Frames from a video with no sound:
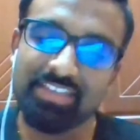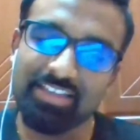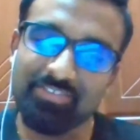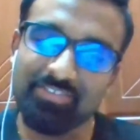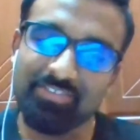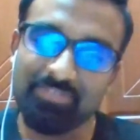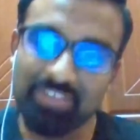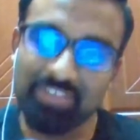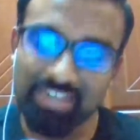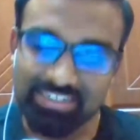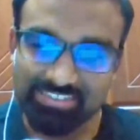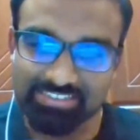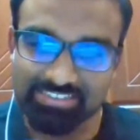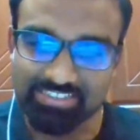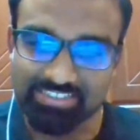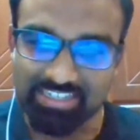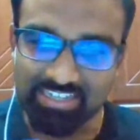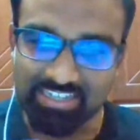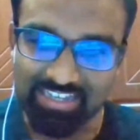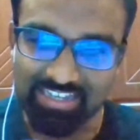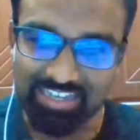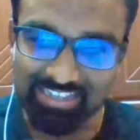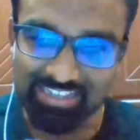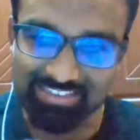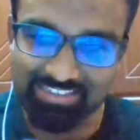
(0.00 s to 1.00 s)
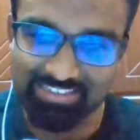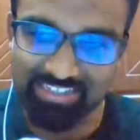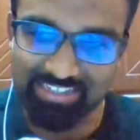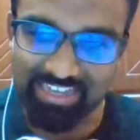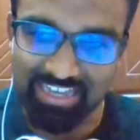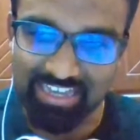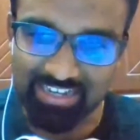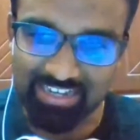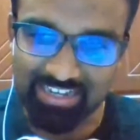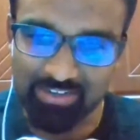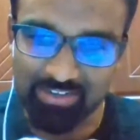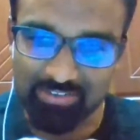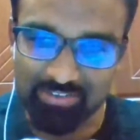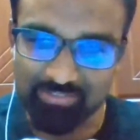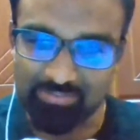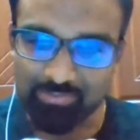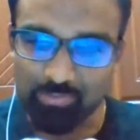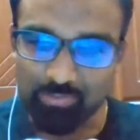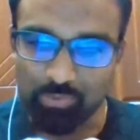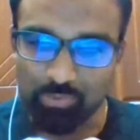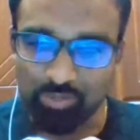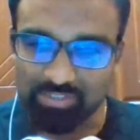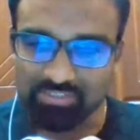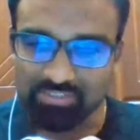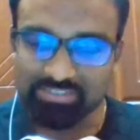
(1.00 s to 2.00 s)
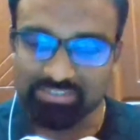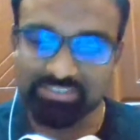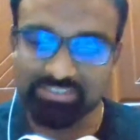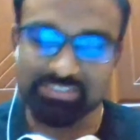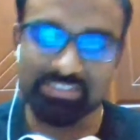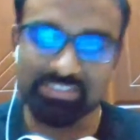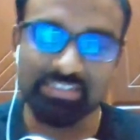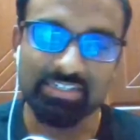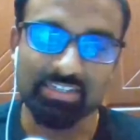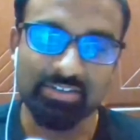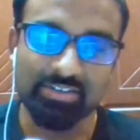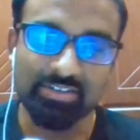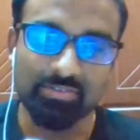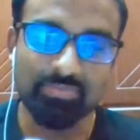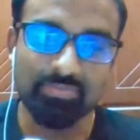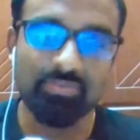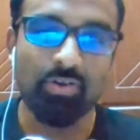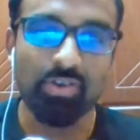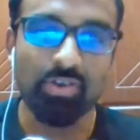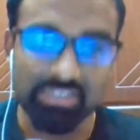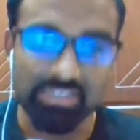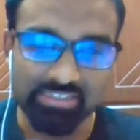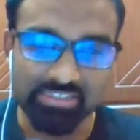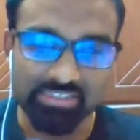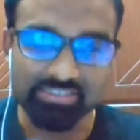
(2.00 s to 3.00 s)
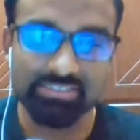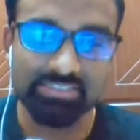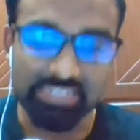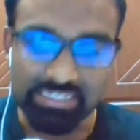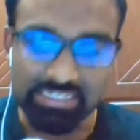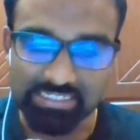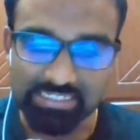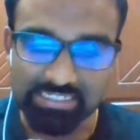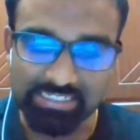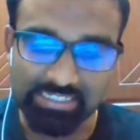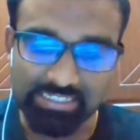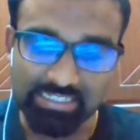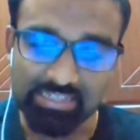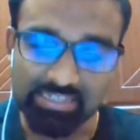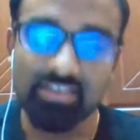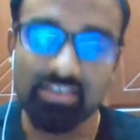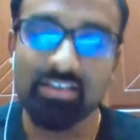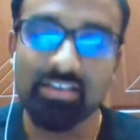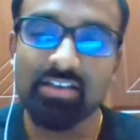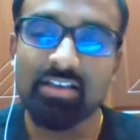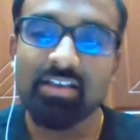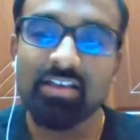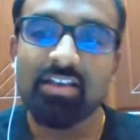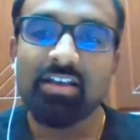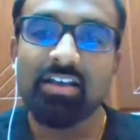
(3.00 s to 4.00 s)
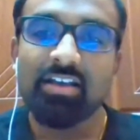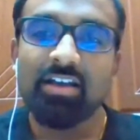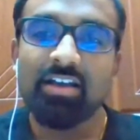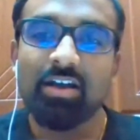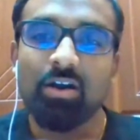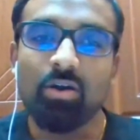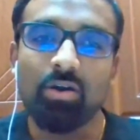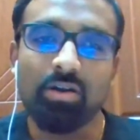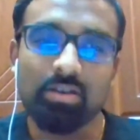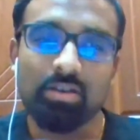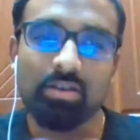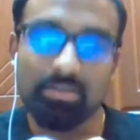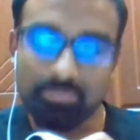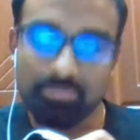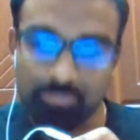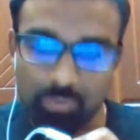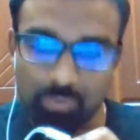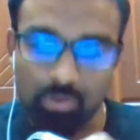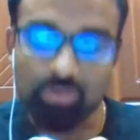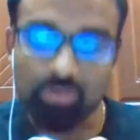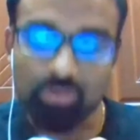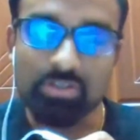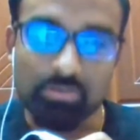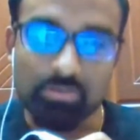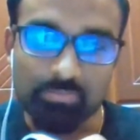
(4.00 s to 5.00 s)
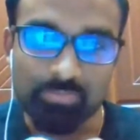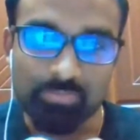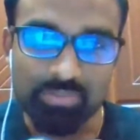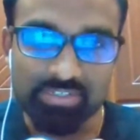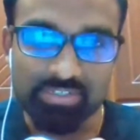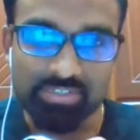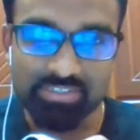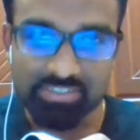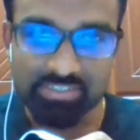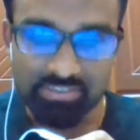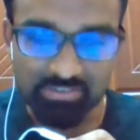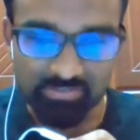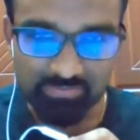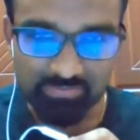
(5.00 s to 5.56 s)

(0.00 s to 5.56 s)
of one's 4 year study, or upon completion of pupillage,